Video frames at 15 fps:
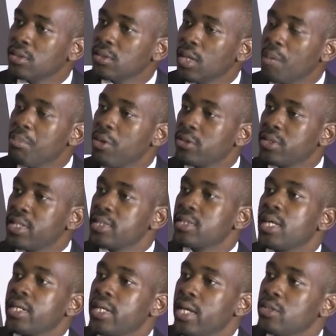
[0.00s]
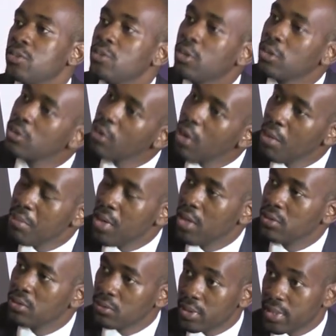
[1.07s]
about things that I do not know
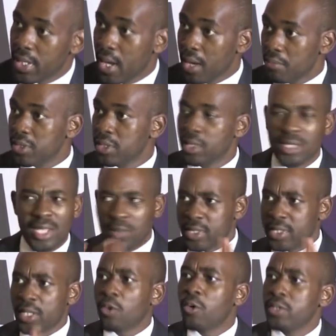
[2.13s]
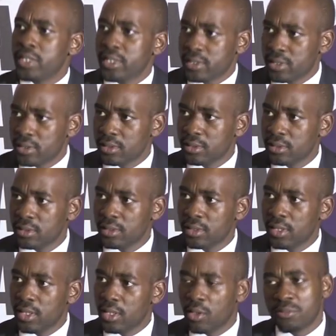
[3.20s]
about when the army... That was the context
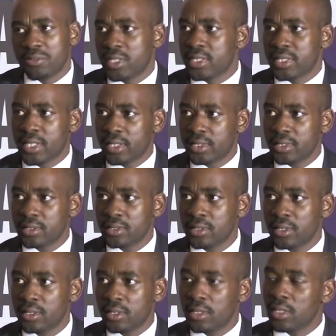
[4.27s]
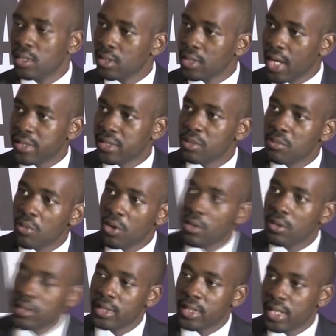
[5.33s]
of the discussion. Nothing
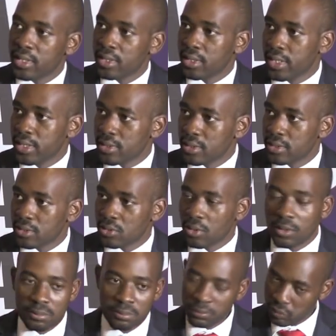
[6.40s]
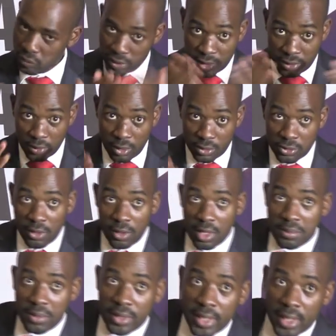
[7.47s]
more, nothing less. So this whole talk
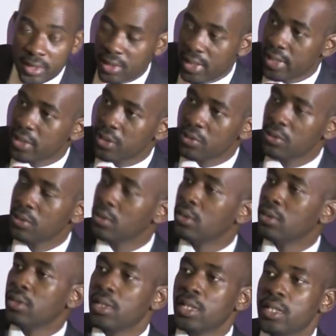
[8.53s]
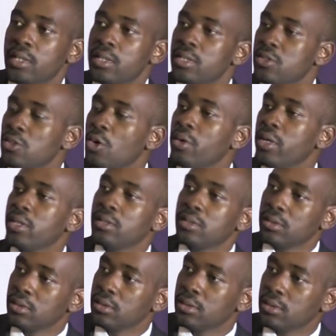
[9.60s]
about the GNU is nowhere
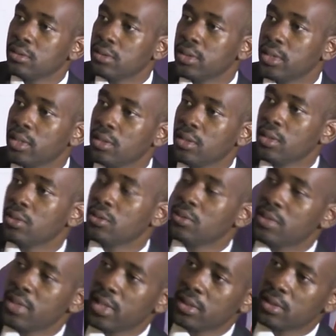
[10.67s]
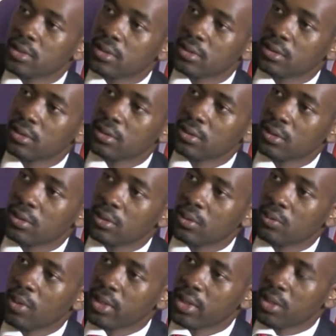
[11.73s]
near. You said,
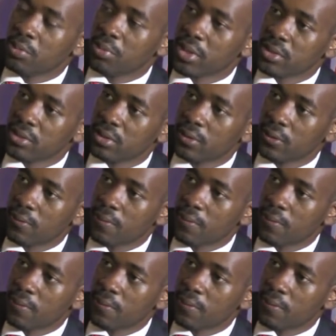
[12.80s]
what are you pursuing?